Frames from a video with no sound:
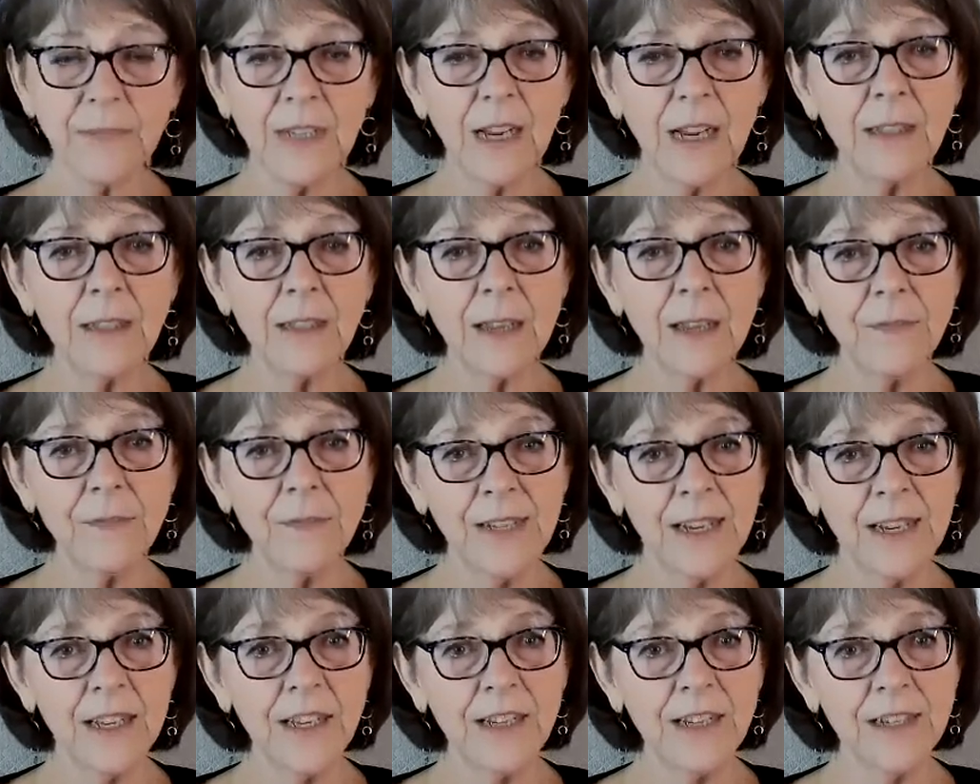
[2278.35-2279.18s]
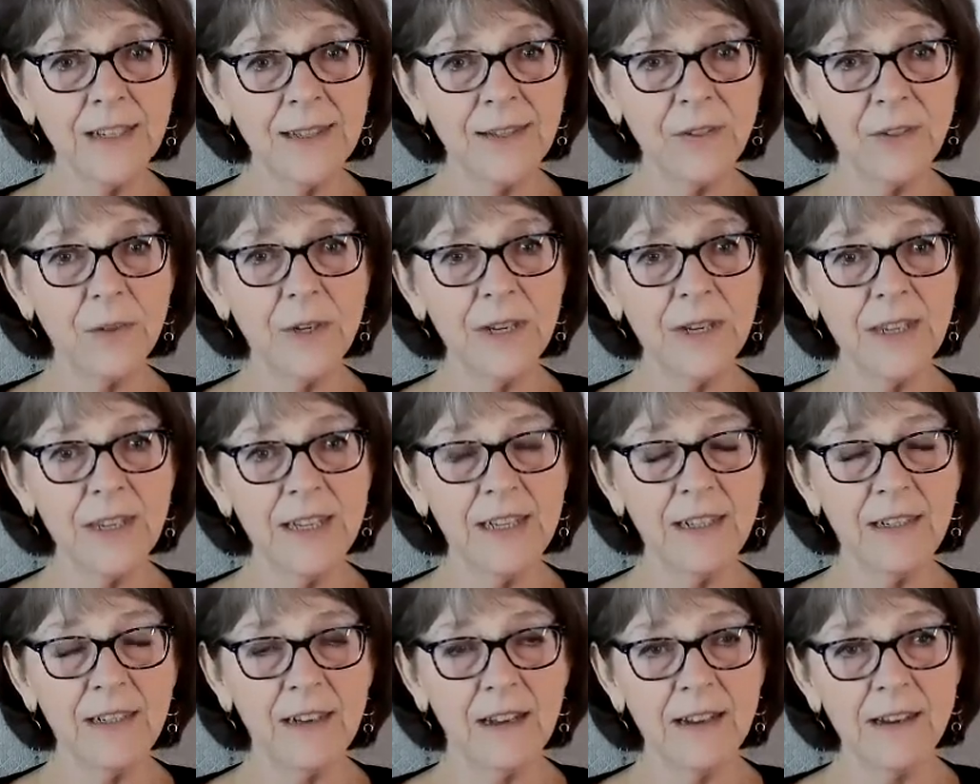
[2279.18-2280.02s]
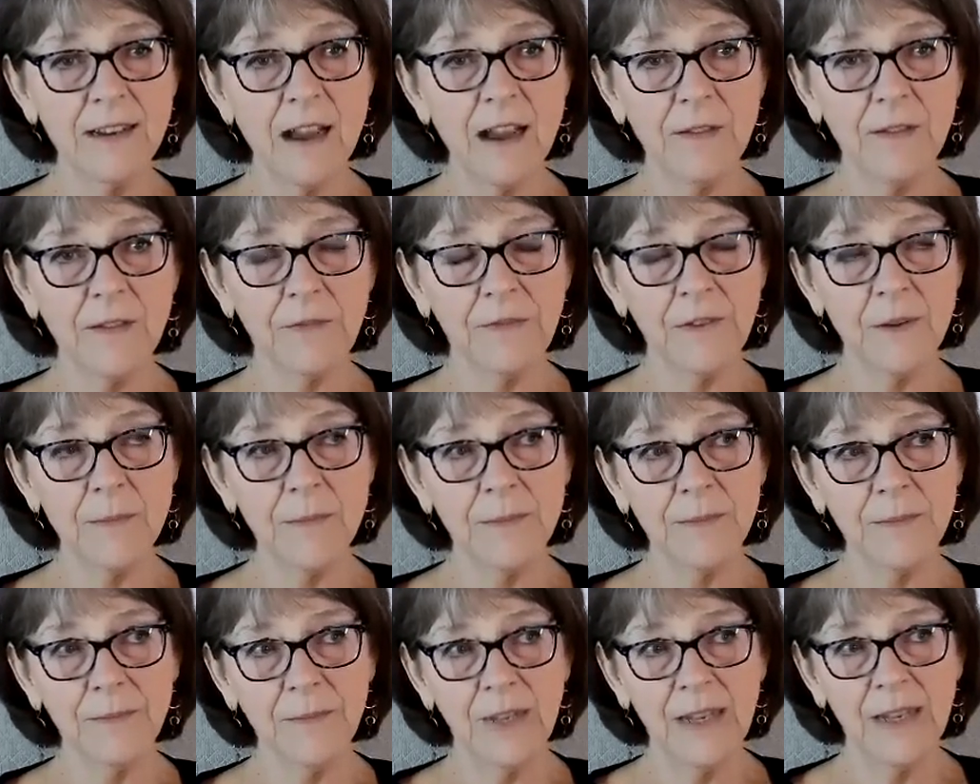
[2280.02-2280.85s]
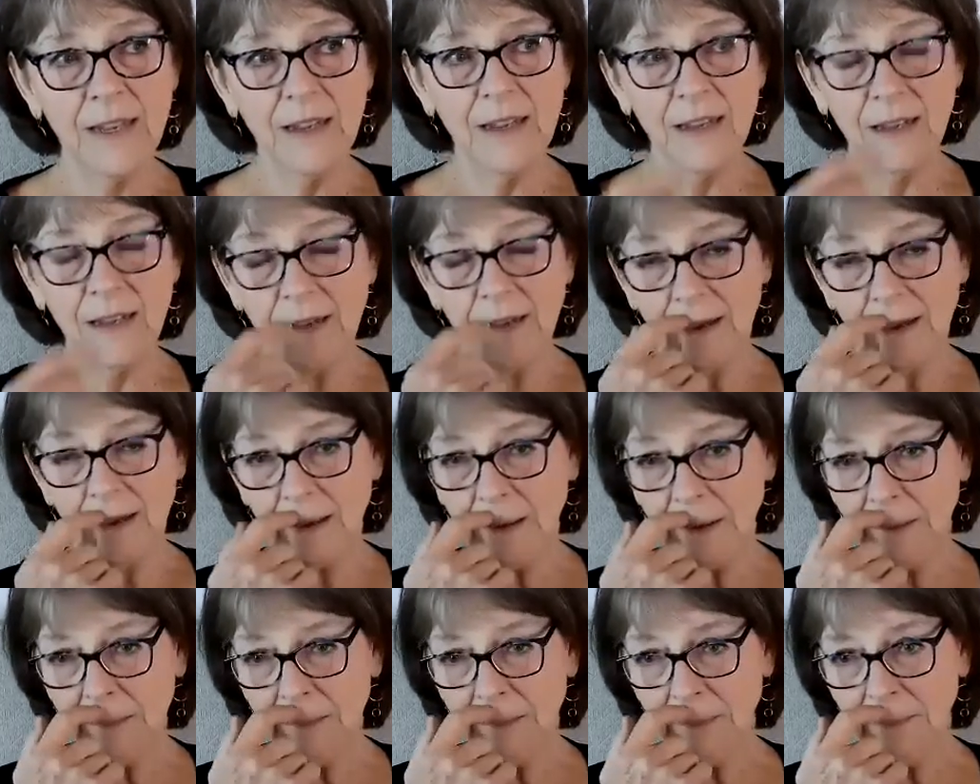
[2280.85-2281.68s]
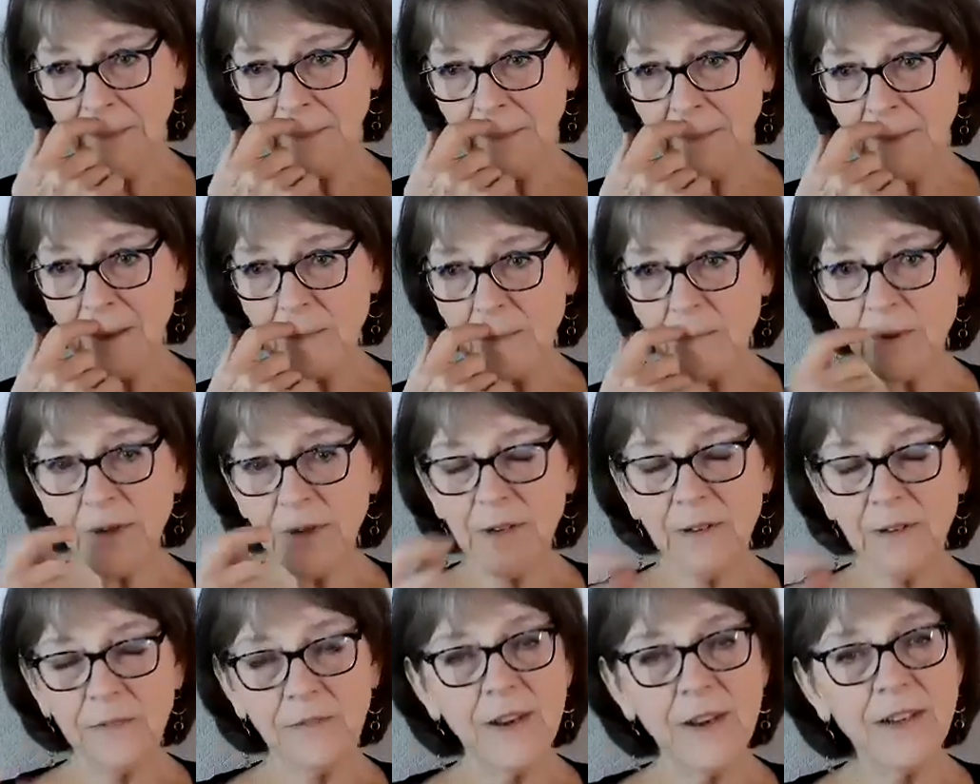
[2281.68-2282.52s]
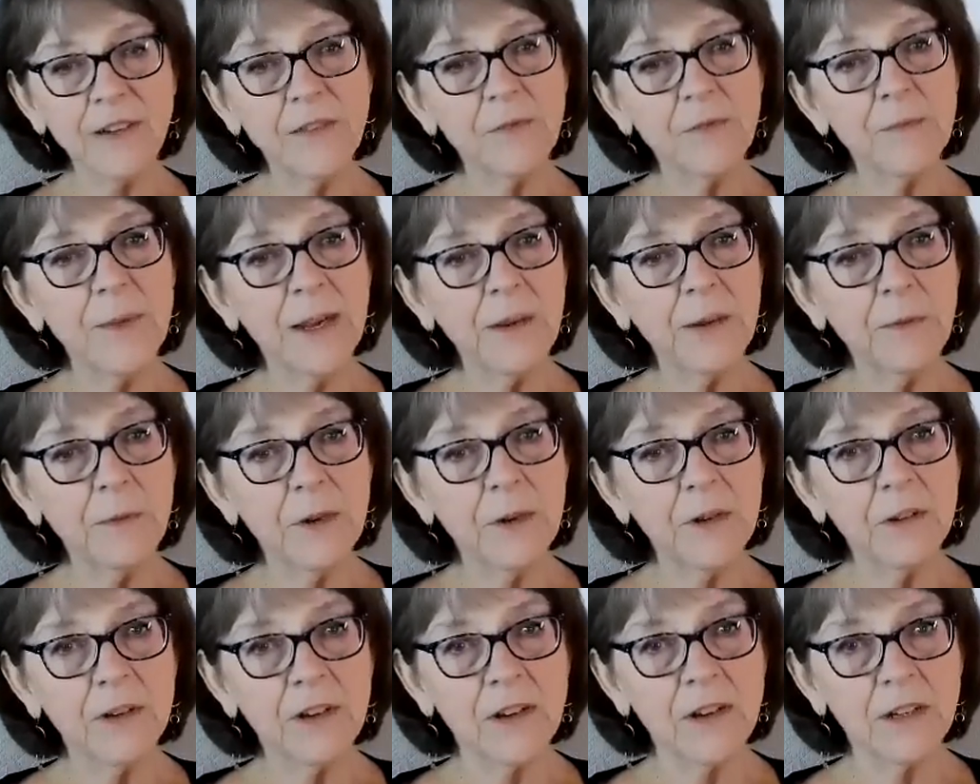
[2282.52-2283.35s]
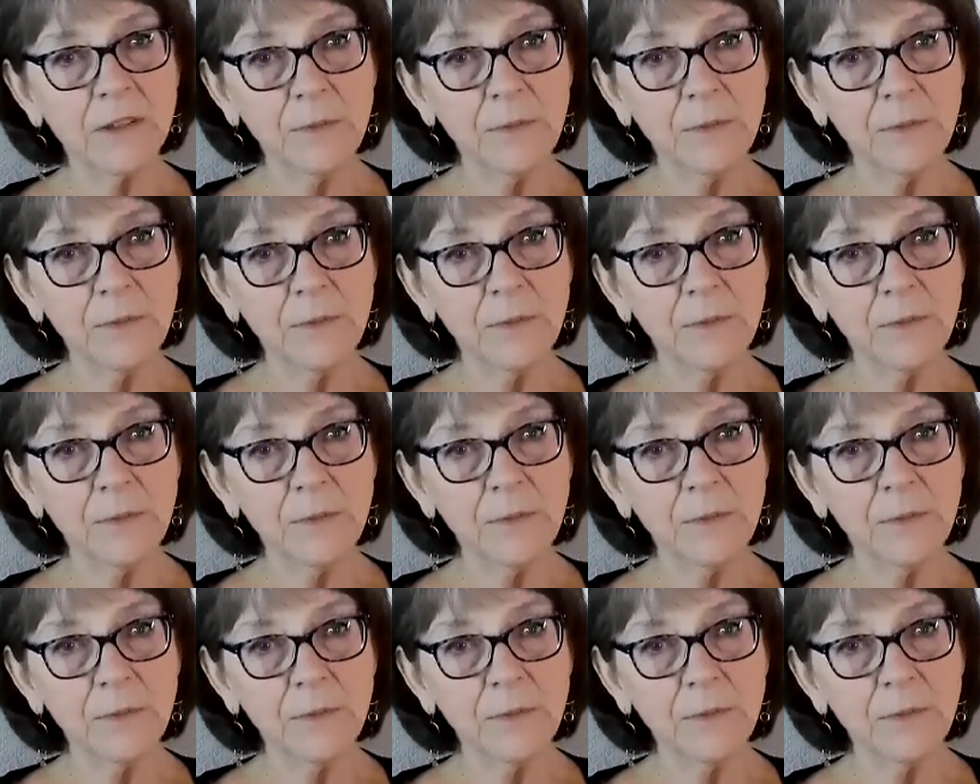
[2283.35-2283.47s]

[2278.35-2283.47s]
I love telling a story that I got from a book a friend of mine wrote called